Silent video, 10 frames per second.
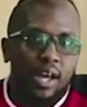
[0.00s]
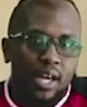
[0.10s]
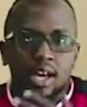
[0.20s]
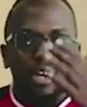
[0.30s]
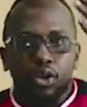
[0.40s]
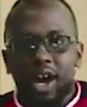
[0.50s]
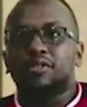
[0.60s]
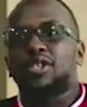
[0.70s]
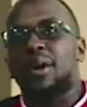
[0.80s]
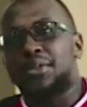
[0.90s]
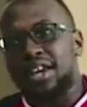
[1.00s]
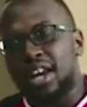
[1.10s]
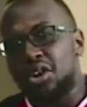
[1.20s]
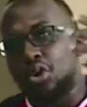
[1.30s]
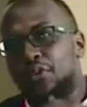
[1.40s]
you have something in
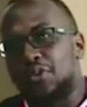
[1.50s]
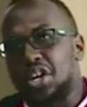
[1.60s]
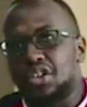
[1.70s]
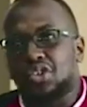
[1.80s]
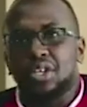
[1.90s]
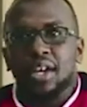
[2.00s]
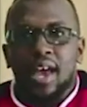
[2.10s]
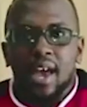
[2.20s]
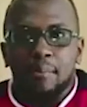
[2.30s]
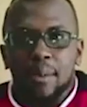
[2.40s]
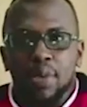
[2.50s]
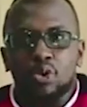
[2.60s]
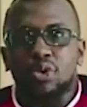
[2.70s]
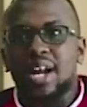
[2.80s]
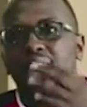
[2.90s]
your fridge and maybe you
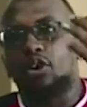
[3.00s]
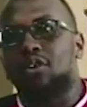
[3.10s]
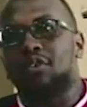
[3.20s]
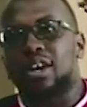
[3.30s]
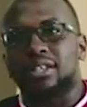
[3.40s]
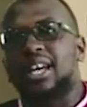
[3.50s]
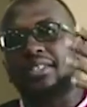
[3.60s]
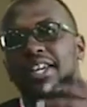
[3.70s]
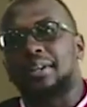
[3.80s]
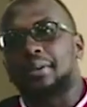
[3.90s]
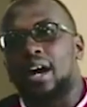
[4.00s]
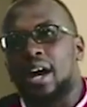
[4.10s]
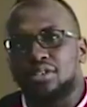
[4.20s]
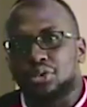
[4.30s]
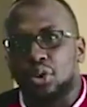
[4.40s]
run out of a certain uh,
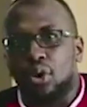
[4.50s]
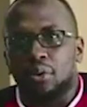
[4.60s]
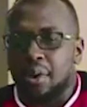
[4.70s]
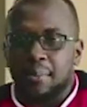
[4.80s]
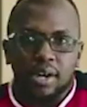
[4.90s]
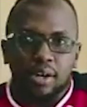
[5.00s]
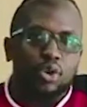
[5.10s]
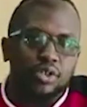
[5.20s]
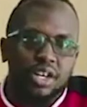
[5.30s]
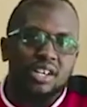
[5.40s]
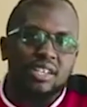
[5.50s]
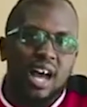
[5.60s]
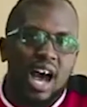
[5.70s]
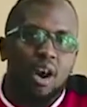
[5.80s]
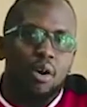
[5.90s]
stock, maybe groceries are
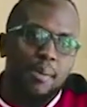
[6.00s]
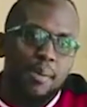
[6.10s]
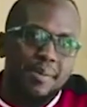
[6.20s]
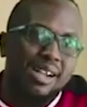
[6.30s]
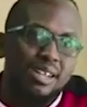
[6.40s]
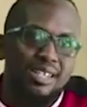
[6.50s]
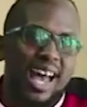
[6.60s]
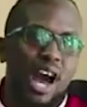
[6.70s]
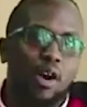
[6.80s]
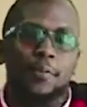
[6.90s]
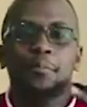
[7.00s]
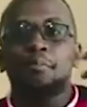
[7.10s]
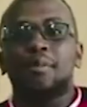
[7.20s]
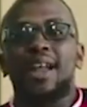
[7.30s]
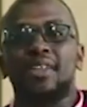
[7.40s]
out, maybe milk is out,
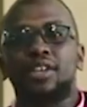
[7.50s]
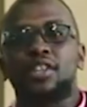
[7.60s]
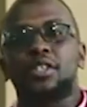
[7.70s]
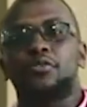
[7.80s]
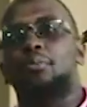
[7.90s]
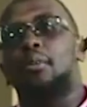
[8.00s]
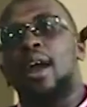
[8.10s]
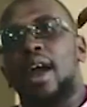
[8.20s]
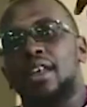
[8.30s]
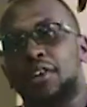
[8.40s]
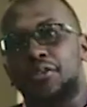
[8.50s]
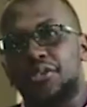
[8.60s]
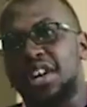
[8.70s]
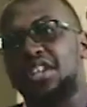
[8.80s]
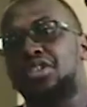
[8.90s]
and the, and the
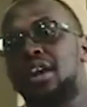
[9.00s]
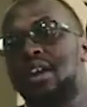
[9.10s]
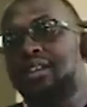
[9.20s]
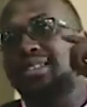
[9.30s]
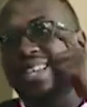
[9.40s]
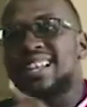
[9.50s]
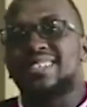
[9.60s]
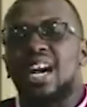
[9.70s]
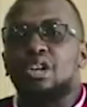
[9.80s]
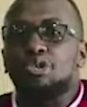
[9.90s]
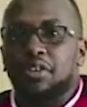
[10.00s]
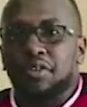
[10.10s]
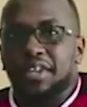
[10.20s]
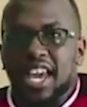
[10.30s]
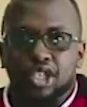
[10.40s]
fridge sends a
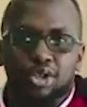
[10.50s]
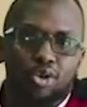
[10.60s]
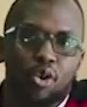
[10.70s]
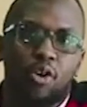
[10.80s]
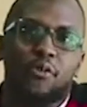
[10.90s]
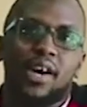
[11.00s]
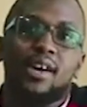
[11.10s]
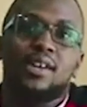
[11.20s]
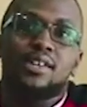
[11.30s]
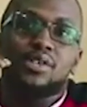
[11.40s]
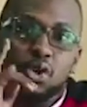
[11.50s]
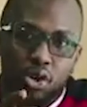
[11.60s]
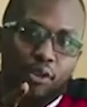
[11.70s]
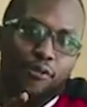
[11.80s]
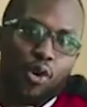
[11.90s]
notification over to your
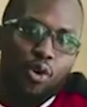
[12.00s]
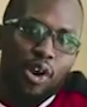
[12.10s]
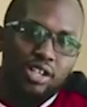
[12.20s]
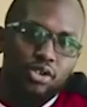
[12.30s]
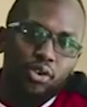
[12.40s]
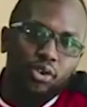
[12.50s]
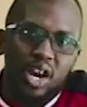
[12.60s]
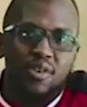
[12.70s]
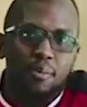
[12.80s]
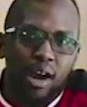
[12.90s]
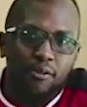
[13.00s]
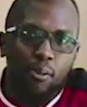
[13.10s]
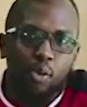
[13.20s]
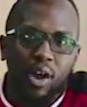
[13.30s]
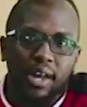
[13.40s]
phone as you're driving back from
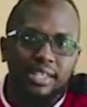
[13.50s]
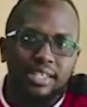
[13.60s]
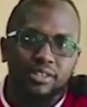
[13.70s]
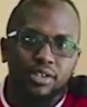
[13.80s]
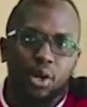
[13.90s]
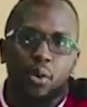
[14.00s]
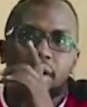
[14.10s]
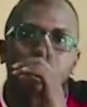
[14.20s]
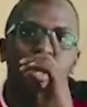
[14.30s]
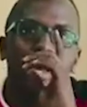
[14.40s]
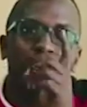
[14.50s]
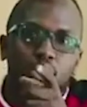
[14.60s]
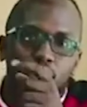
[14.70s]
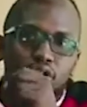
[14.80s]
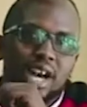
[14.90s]
work and tells you, you know what, you
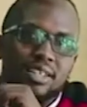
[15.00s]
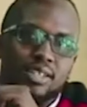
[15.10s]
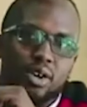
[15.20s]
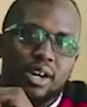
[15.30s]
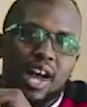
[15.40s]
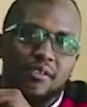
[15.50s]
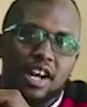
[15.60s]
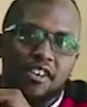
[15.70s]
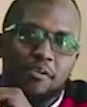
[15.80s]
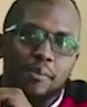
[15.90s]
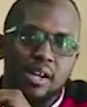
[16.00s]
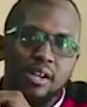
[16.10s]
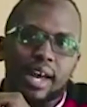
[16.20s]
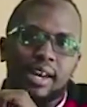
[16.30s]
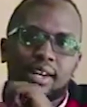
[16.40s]
just don't have enough milk,
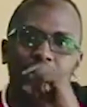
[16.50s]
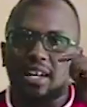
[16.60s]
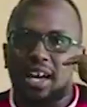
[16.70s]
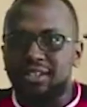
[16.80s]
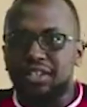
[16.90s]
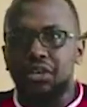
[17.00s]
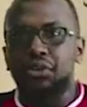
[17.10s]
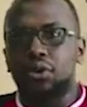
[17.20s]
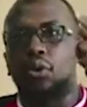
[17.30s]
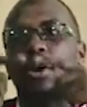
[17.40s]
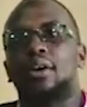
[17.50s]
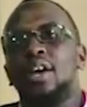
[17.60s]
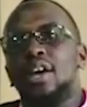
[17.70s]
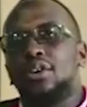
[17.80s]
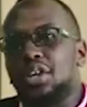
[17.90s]
and it tells you, you know what, you
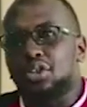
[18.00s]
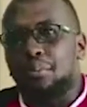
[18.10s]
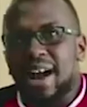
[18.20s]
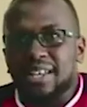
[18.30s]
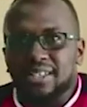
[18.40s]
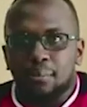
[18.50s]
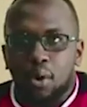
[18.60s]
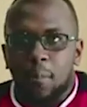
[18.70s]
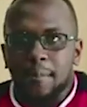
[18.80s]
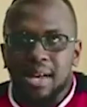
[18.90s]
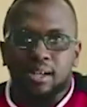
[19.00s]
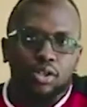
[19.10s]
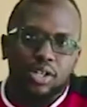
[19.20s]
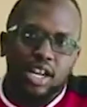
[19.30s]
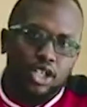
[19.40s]
need to buy some more milk so
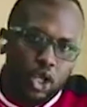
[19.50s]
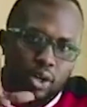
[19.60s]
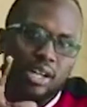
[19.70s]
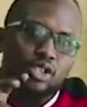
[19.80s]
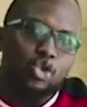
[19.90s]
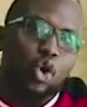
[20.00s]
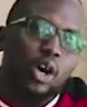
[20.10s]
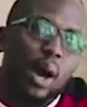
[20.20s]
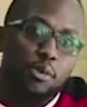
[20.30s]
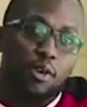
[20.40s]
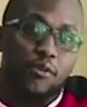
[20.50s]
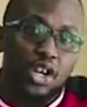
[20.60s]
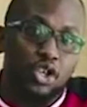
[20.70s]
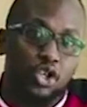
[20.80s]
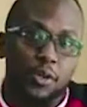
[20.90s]
that you can stock up your
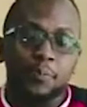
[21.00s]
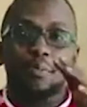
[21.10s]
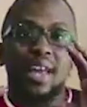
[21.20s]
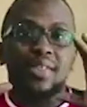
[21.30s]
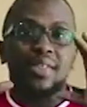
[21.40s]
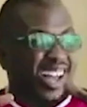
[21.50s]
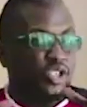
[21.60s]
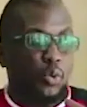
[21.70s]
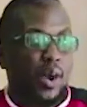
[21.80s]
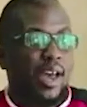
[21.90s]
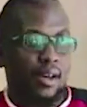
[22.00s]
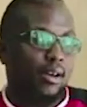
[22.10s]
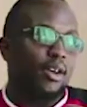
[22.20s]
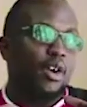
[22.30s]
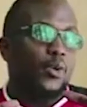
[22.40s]
fridge. And that's where
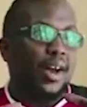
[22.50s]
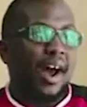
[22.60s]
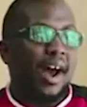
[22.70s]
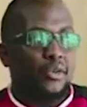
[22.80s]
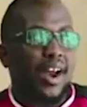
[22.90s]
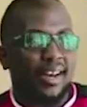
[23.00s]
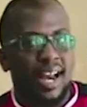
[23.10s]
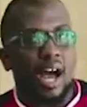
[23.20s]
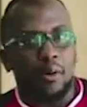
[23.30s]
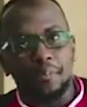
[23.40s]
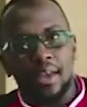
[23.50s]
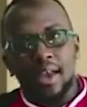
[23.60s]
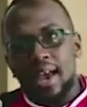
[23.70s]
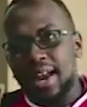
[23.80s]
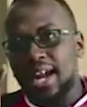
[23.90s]
we are at right now. And
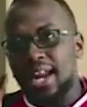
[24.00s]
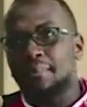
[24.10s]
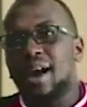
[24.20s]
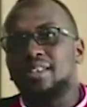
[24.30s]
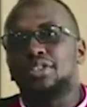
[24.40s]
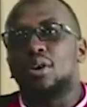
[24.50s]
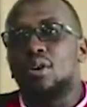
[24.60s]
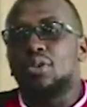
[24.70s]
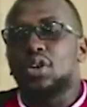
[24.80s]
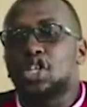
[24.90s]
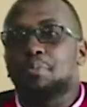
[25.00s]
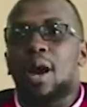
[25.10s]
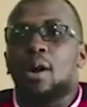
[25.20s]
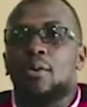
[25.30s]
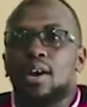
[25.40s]
I can imagine all these
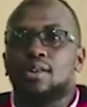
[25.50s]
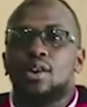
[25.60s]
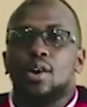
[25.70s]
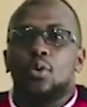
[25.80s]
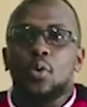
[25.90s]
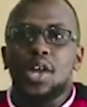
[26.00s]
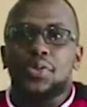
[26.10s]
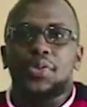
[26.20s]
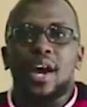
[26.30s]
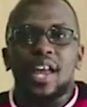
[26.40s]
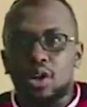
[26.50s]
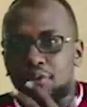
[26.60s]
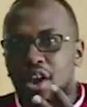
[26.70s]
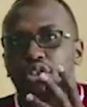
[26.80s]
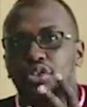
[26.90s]
powered with the
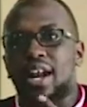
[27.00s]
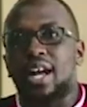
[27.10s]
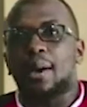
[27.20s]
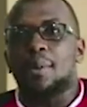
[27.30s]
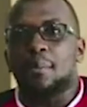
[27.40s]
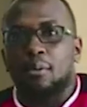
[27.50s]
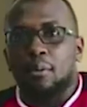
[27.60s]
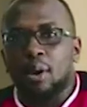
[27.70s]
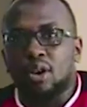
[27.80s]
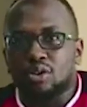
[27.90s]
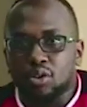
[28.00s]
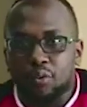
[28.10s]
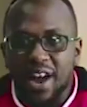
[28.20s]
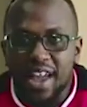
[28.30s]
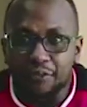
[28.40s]
innovations that are coming because of
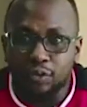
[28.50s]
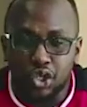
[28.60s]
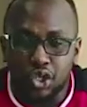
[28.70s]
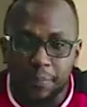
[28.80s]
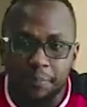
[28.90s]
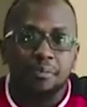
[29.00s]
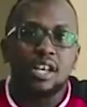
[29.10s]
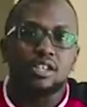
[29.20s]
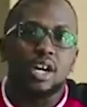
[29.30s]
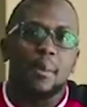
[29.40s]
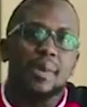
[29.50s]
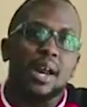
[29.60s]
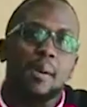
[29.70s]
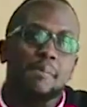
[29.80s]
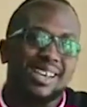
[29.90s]
five G. It's going to be an
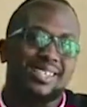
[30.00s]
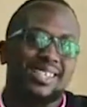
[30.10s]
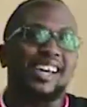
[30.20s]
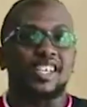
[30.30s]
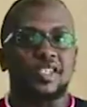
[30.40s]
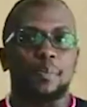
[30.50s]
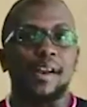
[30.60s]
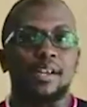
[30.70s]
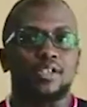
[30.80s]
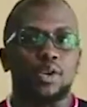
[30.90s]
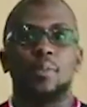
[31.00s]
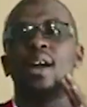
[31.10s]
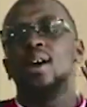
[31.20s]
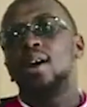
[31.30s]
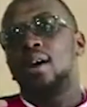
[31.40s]
amazing experience. So
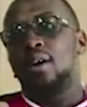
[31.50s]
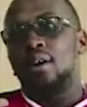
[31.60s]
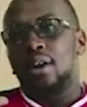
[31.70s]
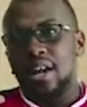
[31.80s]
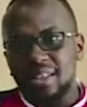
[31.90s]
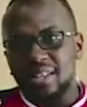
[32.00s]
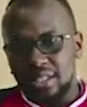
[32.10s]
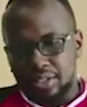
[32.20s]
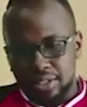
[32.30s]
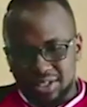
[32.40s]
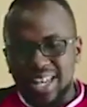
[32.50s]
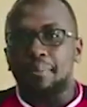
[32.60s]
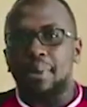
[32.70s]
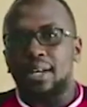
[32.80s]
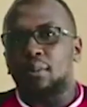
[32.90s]
in this segment,
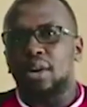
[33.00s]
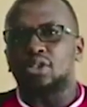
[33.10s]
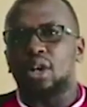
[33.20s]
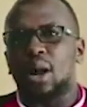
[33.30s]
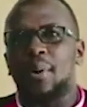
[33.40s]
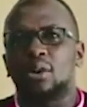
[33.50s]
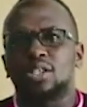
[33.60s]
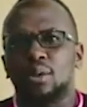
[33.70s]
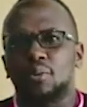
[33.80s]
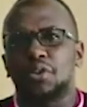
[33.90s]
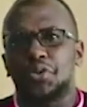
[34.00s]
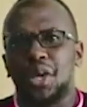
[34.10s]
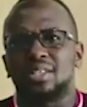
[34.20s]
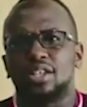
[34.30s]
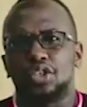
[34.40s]
I'm going to talk about some of the things
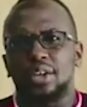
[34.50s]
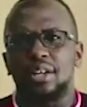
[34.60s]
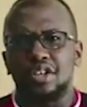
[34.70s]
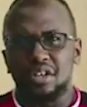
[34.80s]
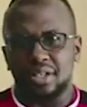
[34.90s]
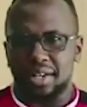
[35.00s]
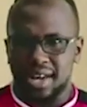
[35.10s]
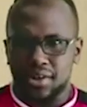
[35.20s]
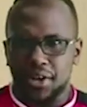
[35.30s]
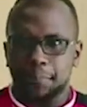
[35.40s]
that you can use together